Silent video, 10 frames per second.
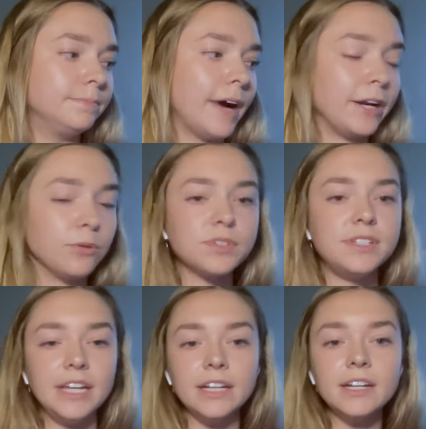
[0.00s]
I don't
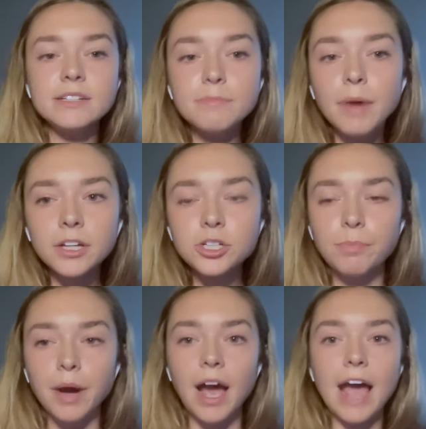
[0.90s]
see it as much,
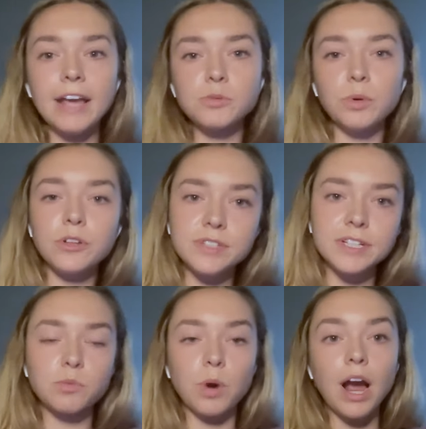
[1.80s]
but I, it's one of those
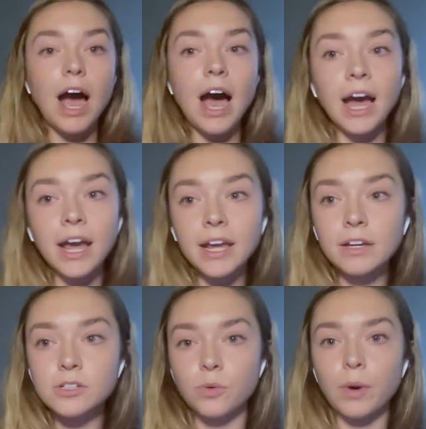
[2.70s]
things where
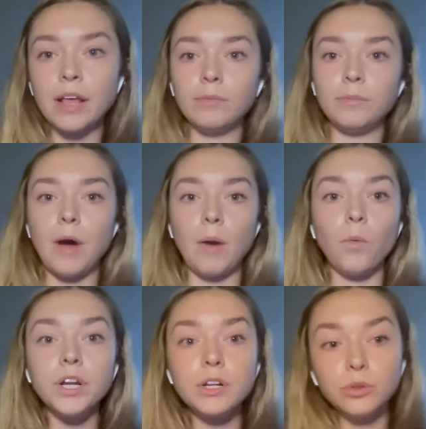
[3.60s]
I, so I, I
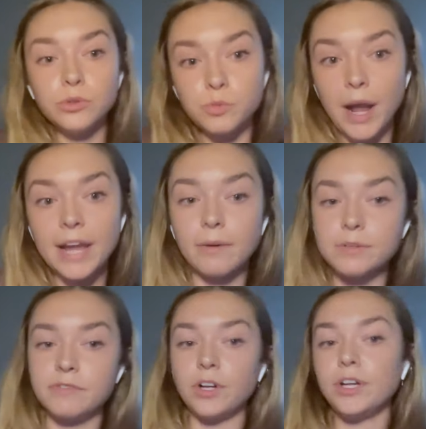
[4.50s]
wanted to lose weight and I
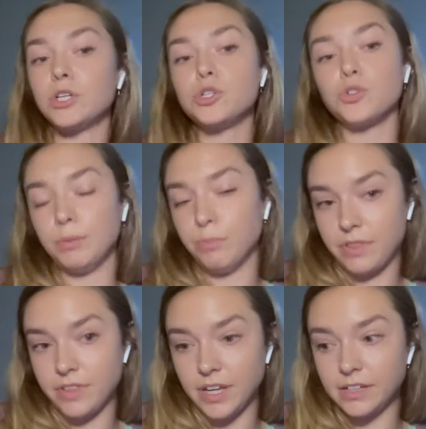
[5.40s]
was very extreme with
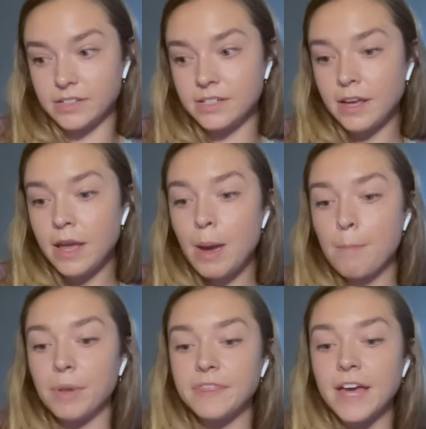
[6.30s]
things.
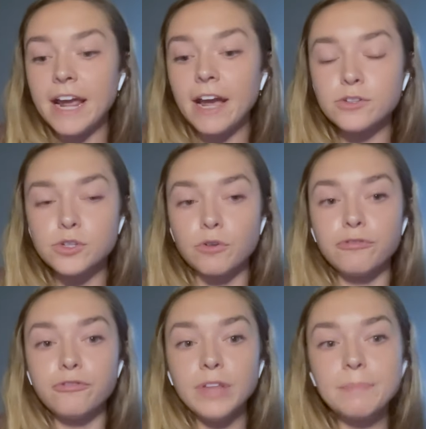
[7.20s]
But then I also
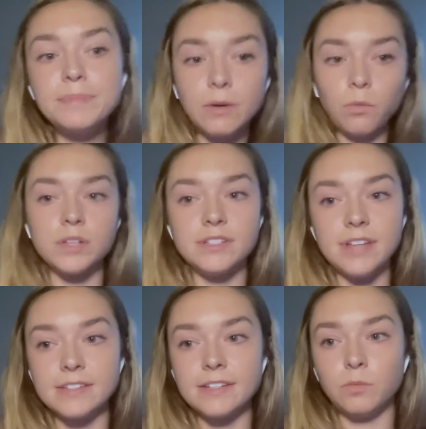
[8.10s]
flipped it one
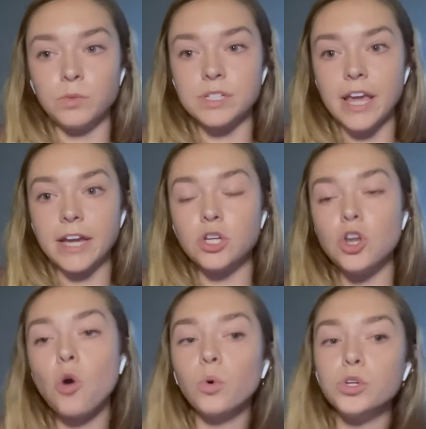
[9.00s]
sense and was like,
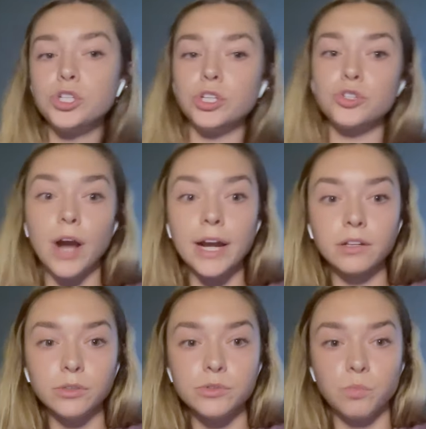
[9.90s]
no one should try to
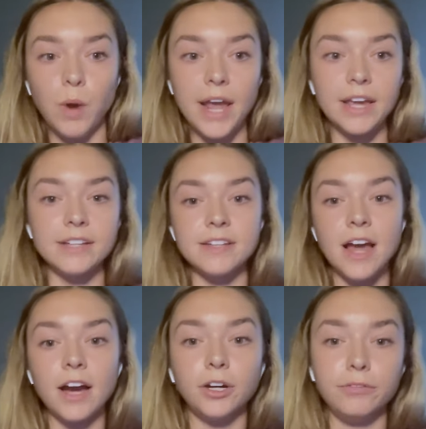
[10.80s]
lose weight. It's
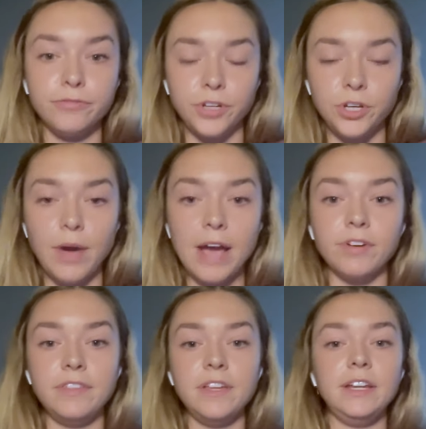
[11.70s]
not good for you.
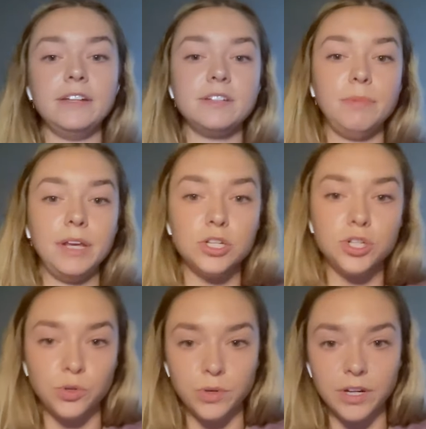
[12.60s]
Everything needs to be
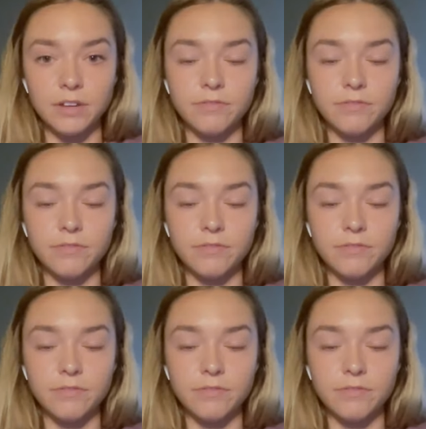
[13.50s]
intuitive.